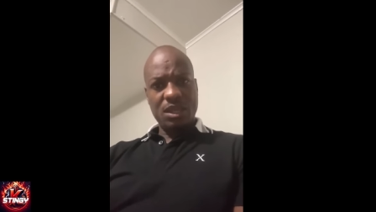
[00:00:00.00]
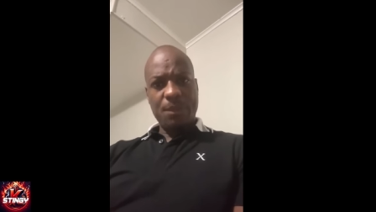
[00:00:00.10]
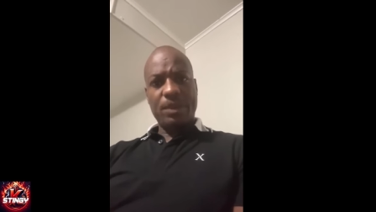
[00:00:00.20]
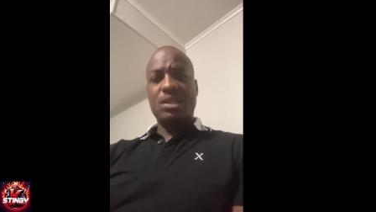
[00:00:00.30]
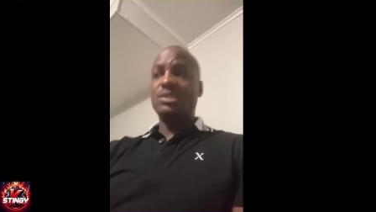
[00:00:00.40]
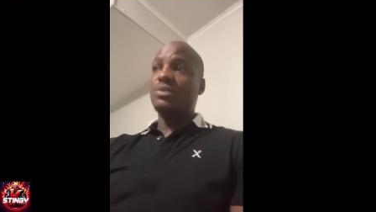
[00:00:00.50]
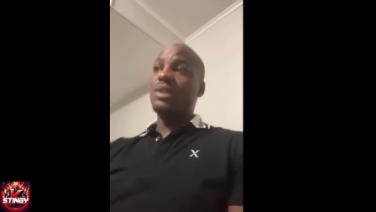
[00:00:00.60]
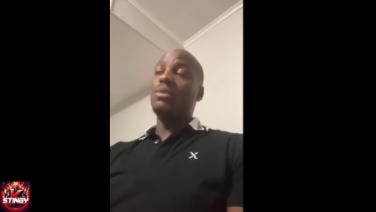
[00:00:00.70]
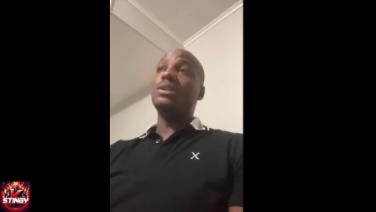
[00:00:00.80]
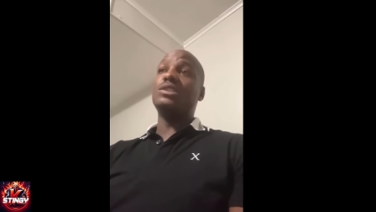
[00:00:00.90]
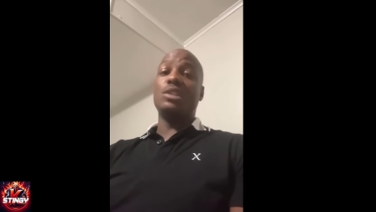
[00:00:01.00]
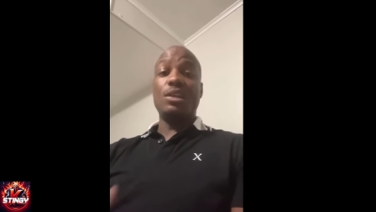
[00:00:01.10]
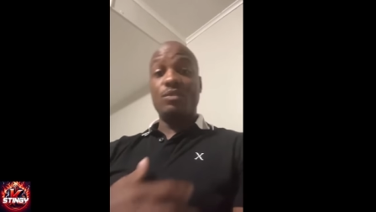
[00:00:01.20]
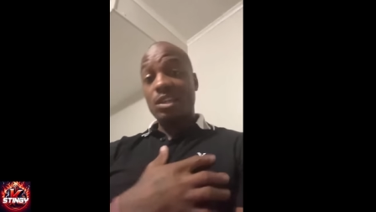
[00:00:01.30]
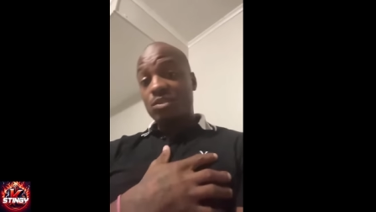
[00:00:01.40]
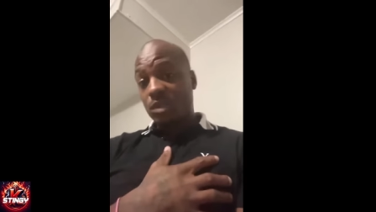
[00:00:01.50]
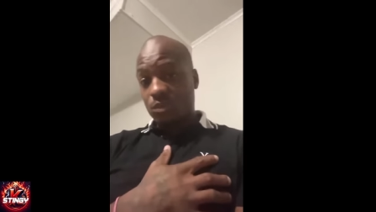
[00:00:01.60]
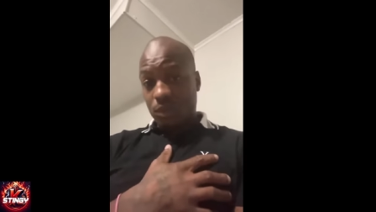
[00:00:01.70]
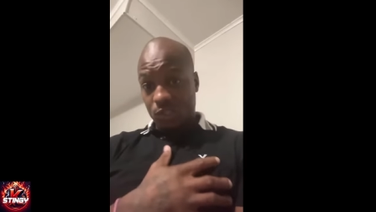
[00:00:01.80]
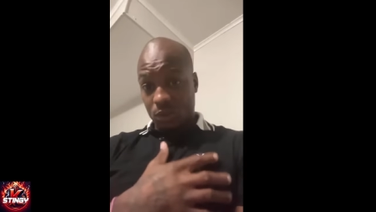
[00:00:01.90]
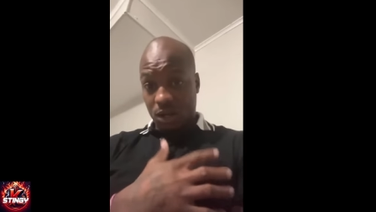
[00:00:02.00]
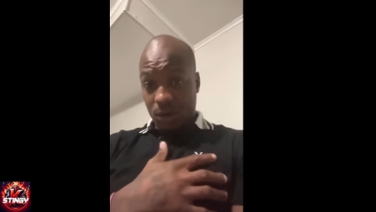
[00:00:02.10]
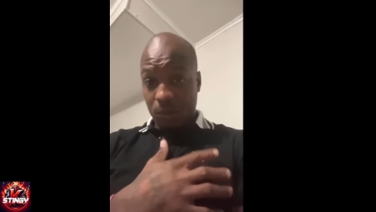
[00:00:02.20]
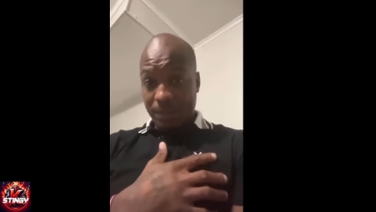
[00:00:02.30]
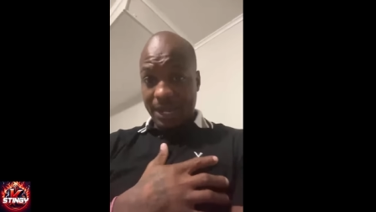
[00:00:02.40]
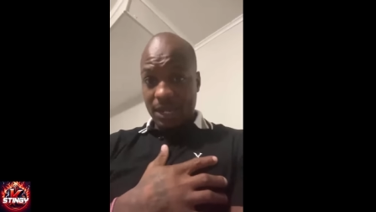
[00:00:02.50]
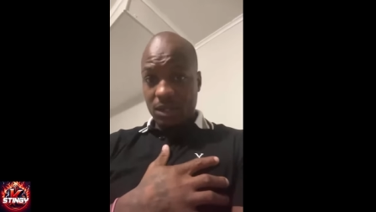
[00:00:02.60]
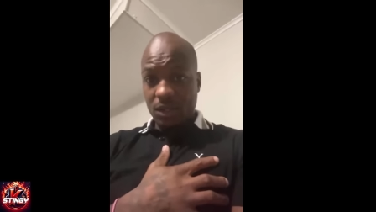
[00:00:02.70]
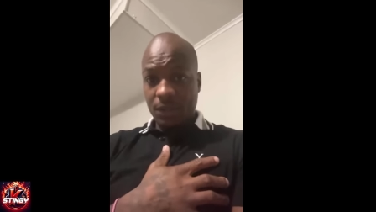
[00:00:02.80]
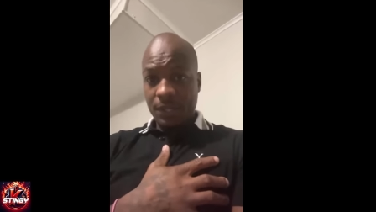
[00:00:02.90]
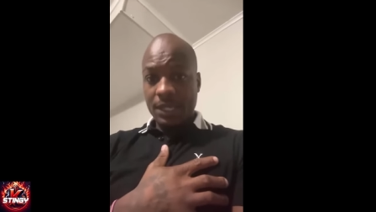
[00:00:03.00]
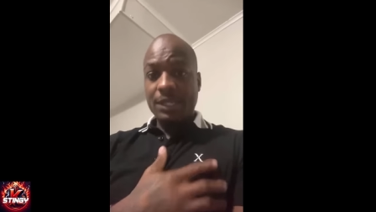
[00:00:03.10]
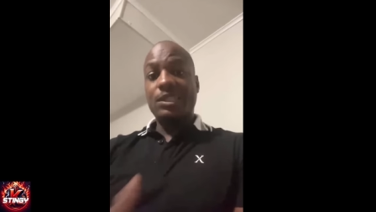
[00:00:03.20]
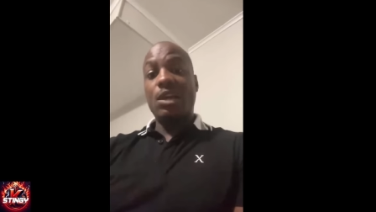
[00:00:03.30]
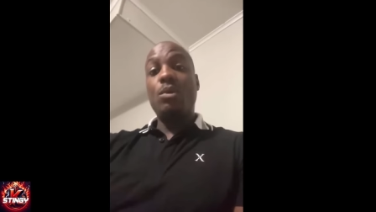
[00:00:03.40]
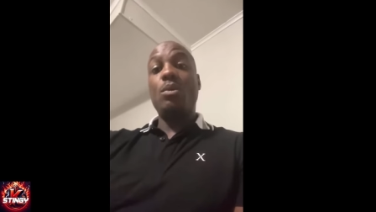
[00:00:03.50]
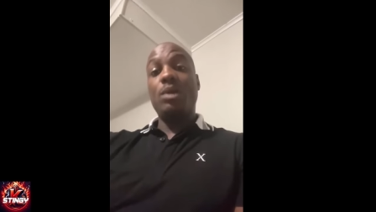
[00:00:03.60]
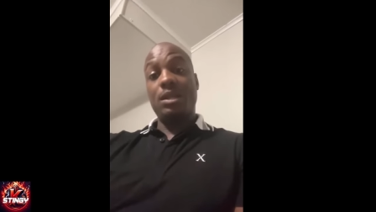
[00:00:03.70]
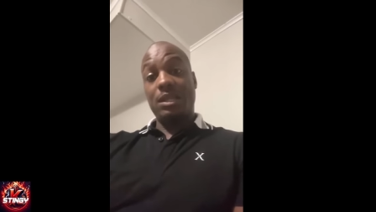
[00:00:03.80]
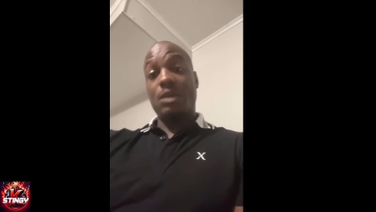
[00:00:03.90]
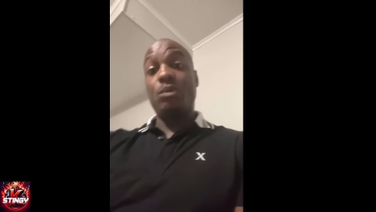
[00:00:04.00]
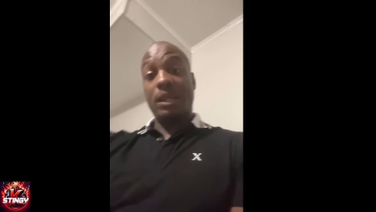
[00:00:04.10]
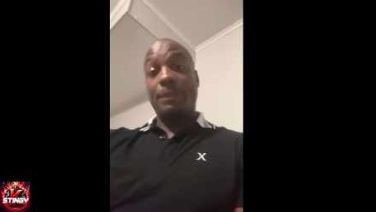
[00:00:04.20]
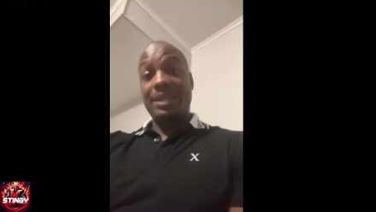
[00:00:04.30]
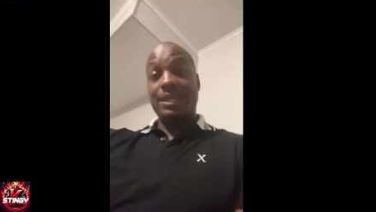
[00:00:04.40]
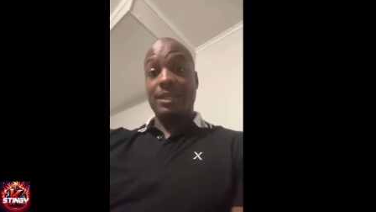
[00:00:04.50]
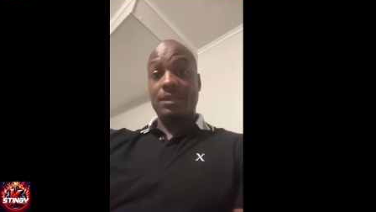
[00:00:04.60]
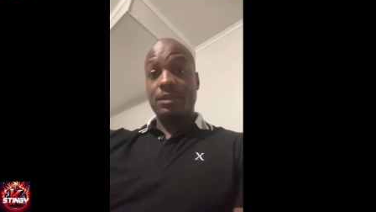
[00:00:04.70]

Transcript: Because if that was, if that's what, what your heart was made of, that what, what it would have been.